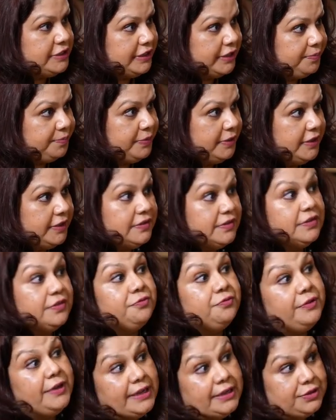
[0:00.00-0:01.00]
take place
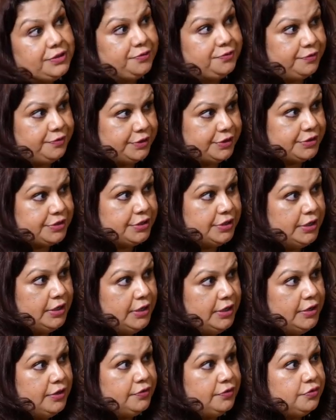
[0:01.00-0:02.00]
is very different.
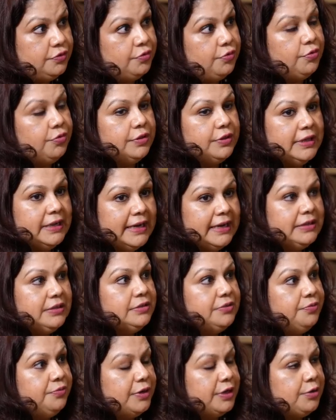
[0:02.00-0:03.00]
Okay. So that
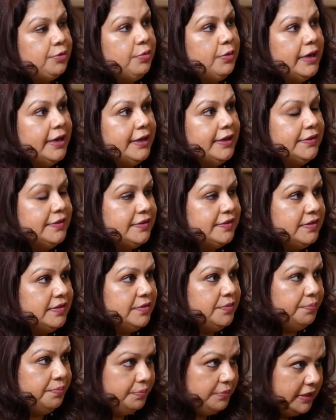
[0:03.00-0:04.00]

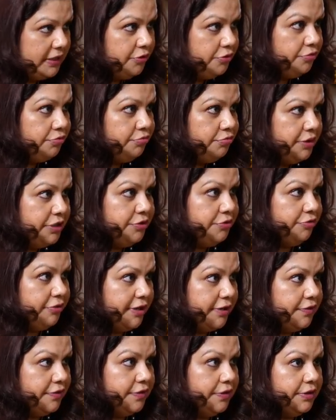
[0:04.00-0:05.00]
requires major
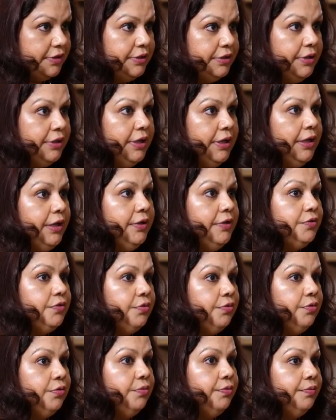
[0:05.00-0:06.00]
redressal.
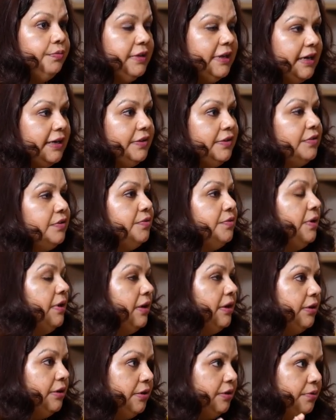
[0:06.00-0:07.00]
So that is
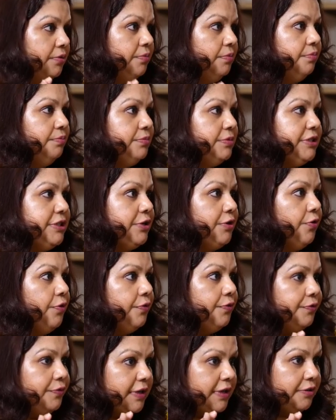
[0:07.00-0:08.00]
a tick
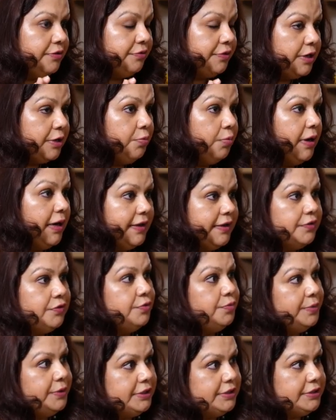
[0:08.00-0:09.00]
off that requires
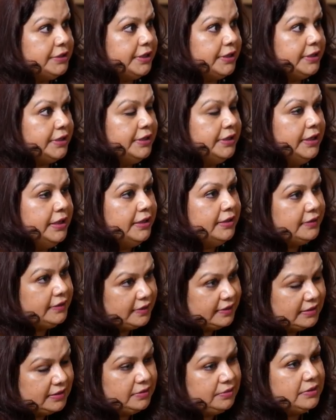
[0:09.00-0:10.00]
to be done.
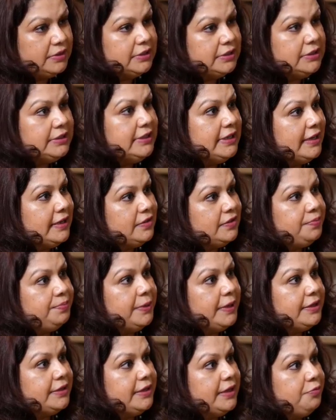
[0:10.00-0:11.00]
The third
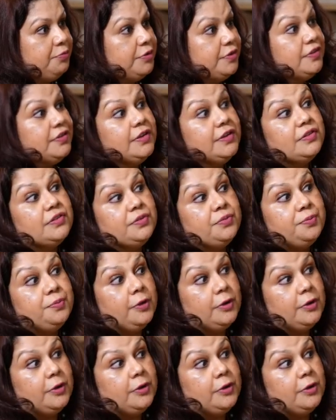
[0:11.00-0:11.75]
aspect I would say is the